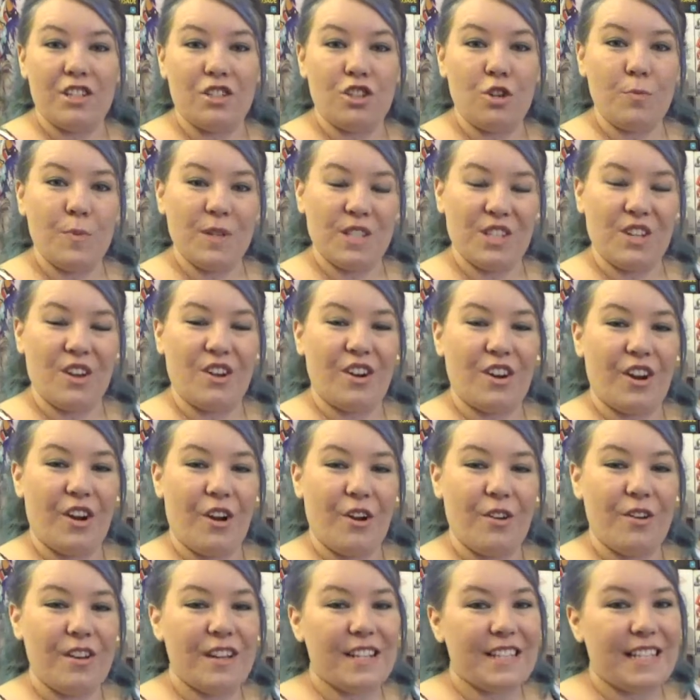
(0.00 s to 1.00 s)
Super
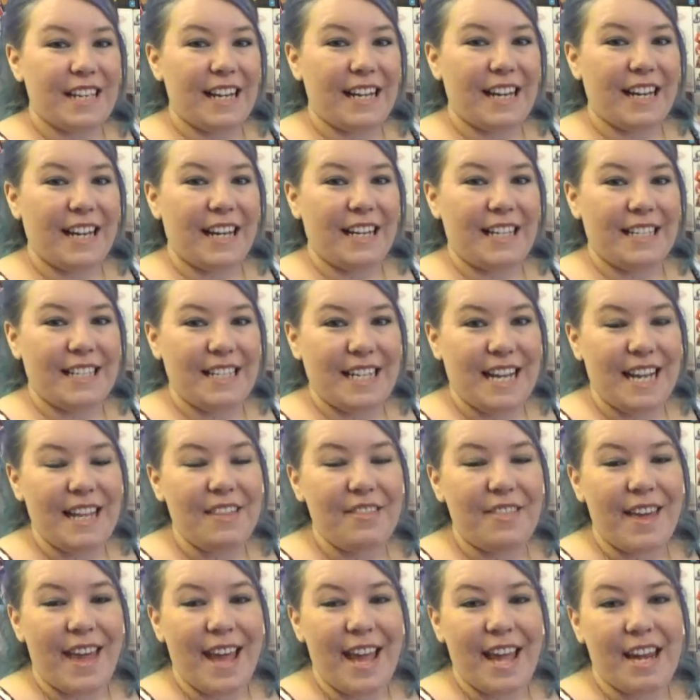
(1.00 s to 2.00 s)
Sonoko is getting a
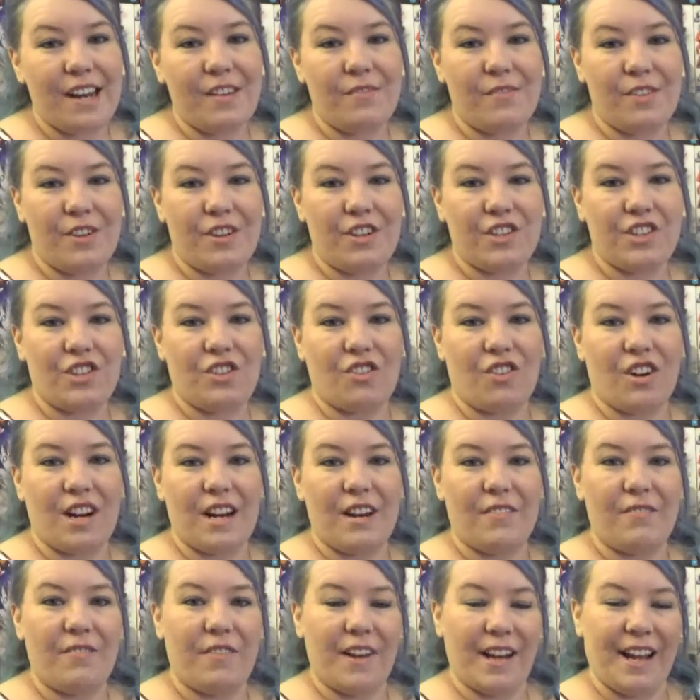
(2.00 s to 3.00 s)
10th
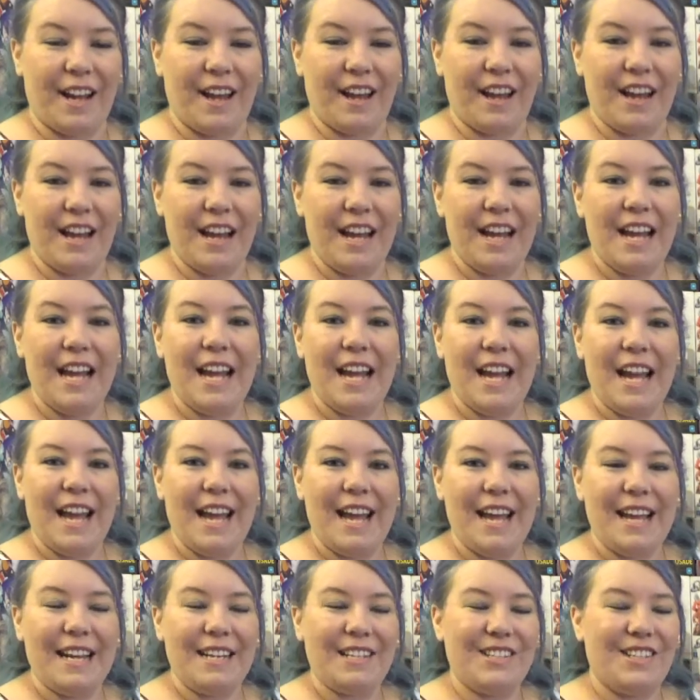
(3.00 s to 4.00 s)
anniversary figure,
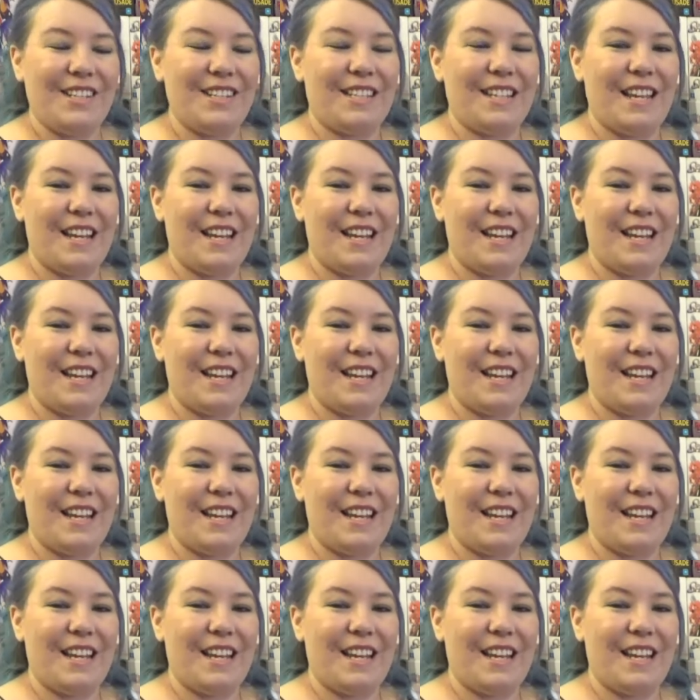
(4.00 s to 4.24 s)
and she's